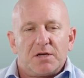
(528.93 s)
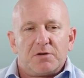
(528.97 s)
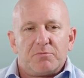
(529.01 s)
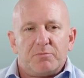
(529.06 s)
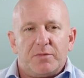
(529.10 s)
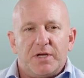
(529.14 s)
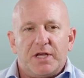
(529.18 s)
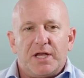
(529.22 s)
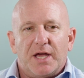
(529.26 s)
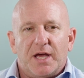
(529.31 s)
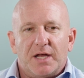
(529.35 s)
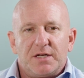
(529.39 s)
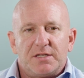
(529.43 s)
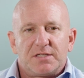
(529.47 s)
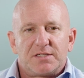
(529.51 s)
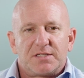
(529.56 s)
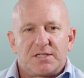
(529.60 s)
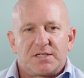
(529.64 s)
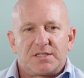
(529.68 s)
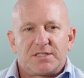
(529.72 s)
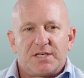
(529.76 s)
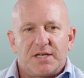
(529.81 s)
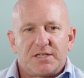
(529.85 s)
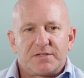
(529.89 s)
began to
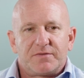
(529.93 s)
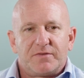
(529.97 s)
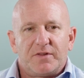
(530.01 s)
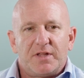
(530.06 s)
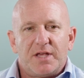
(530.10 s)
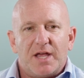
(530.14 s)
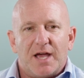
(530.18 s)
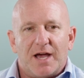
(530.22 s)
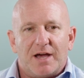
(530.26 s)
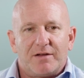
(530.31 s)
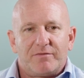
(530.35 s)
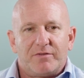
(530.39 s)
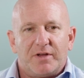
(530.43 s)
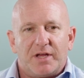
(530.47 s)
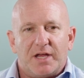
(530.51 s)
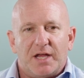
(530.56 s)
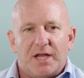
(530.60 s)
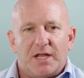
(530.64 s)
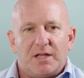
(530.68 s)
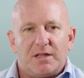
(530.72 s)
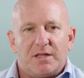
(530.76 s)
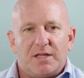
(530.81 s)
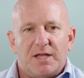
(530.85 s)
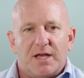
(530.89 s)
successfully
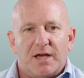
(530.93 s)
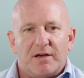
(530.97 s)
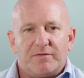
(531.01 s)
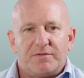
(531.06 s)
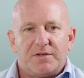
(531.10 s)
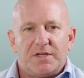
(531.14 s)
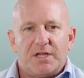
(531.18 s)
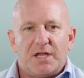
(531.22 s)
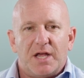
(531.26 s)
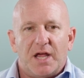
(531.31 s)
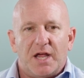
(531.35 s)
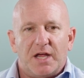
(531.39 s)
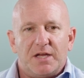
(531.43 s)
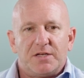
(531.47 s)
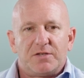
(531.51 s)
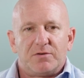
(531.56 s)
advocate the FDA